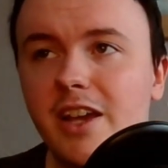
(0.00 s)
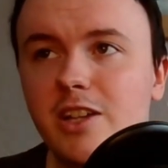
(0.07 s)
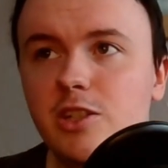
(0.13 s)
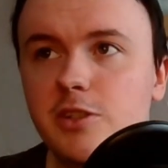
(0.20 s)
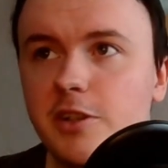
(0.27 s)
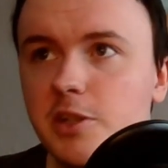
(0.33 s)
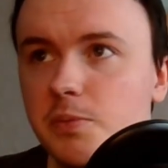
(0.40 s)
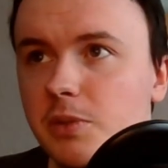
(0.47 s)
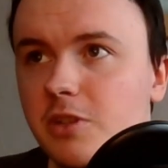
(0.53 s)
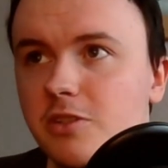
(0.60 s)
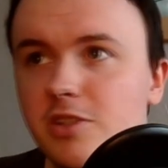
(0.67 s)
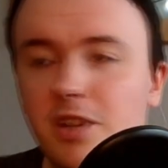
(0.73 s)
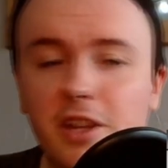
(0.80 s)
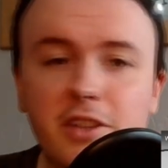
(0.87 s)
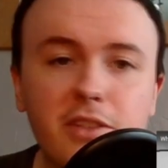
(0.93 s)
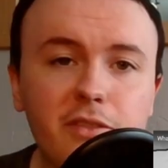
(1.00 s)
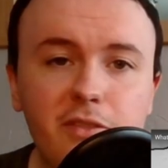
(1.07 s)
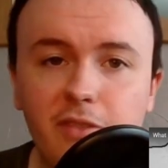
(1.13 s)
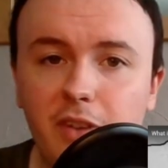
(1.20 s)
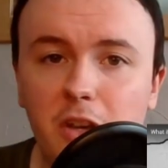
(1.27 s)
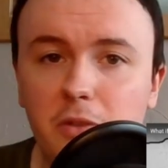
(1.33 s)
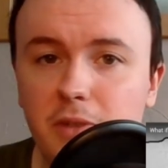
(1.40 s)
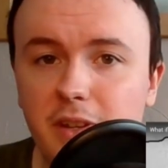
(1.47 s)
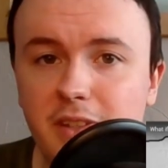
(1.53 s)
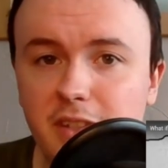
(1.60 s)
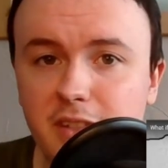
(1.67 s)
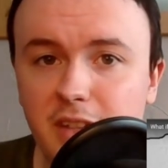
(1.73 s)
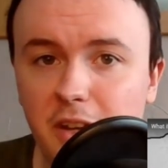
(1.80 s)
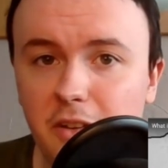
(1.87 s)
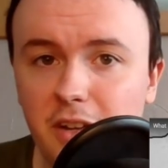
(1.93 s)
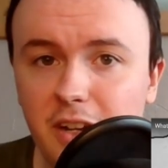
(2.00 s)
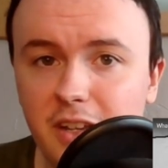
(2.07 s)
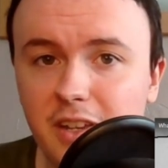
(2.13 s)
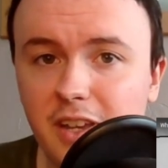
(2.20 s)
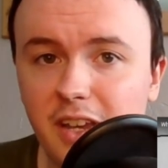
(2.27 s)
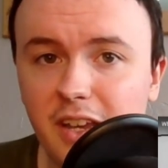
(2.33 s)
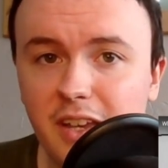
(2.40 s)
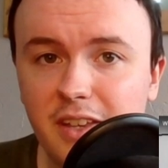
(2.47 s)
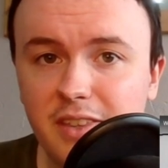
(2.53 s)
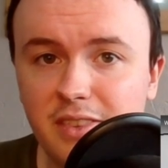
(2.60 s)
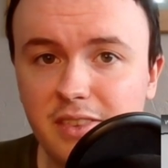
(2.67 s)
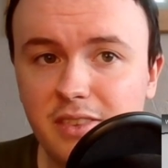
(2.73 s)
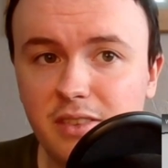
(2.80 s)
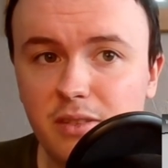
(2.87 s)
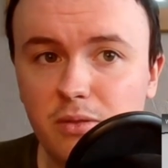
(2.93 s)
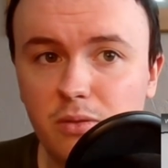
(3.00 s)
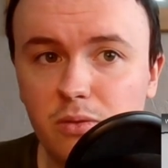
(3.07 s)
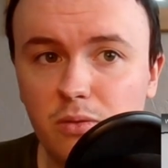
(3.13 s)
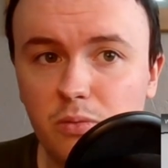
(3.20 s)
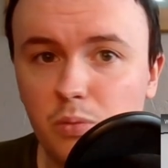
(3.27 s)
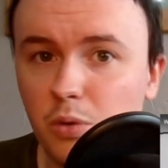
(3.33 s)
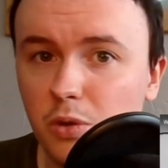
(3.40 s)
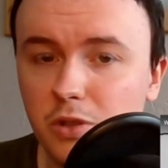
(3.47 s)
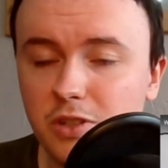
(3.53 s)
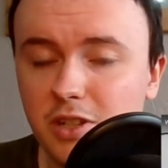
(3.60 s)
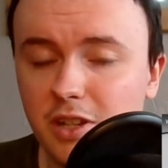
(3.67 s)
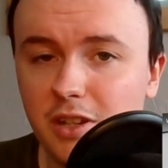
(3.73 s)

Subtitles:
just because London fell necessarily would